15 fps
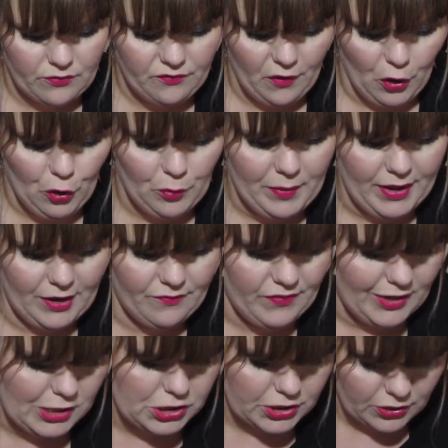Foam, and a
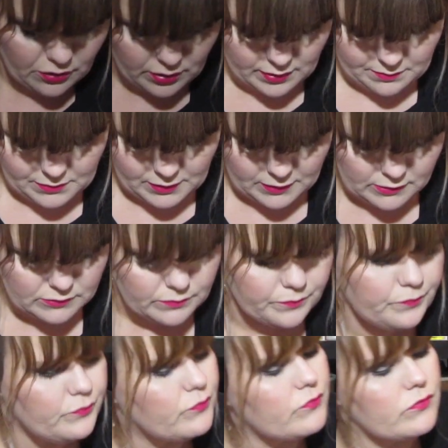Finishing Cream.
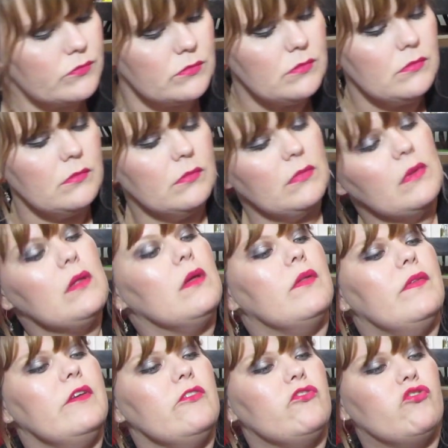
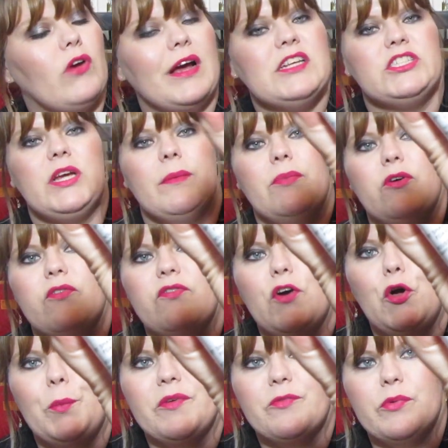This dry shampoo
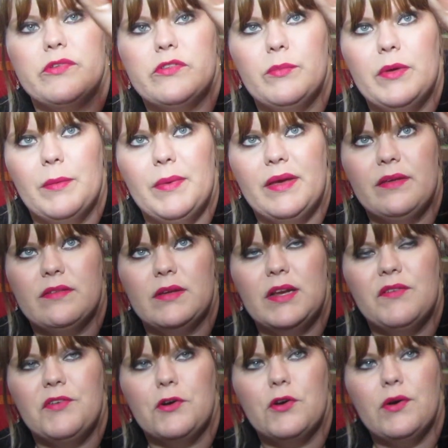foam is supposed to be amazing.
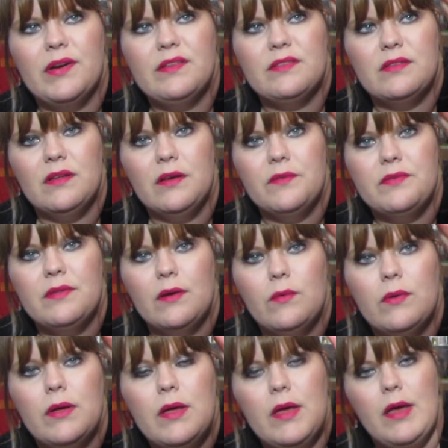I've heard great stuff.
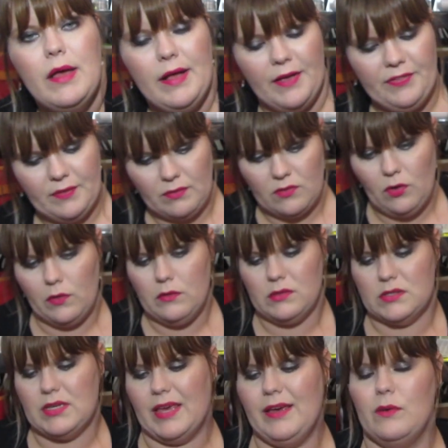So I think this
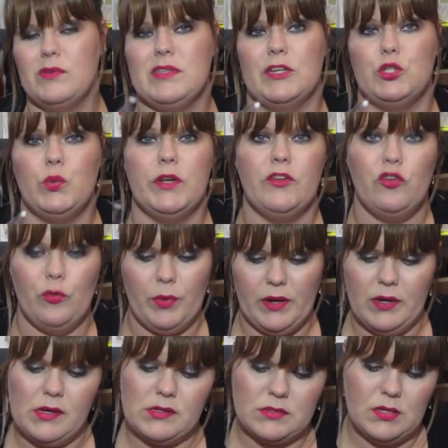whole kit was like 22
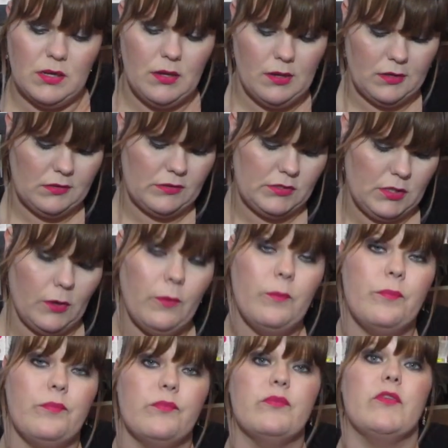bucks. So,
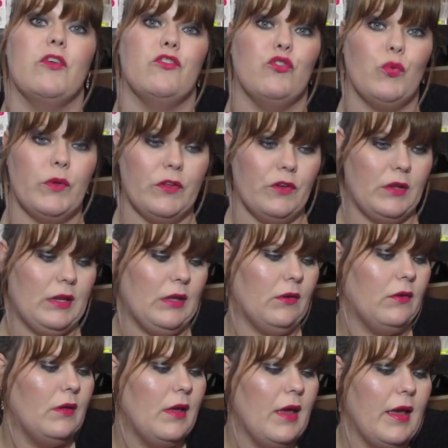it's a really good
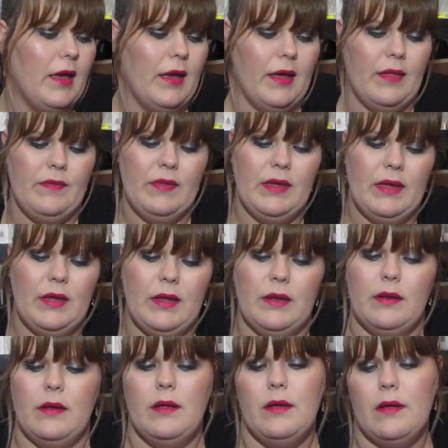deal. And
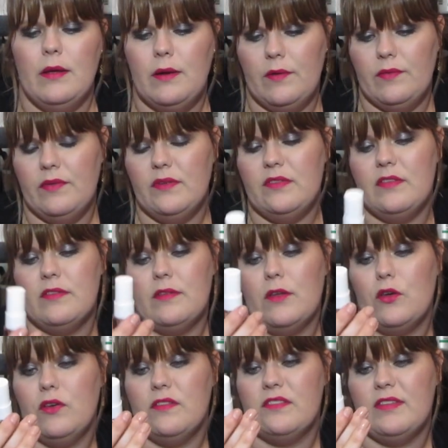then this is
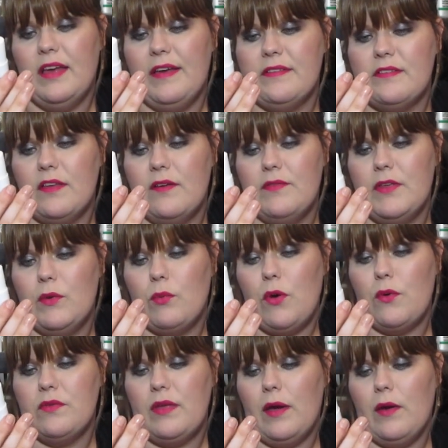a good size of the
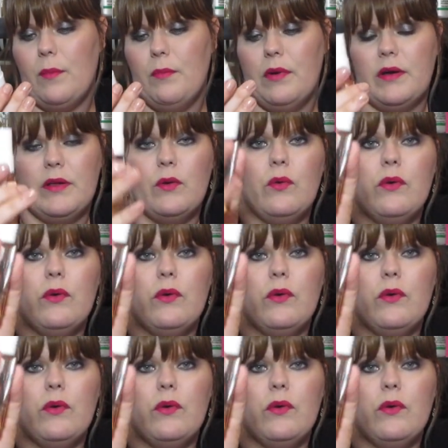rose hair and body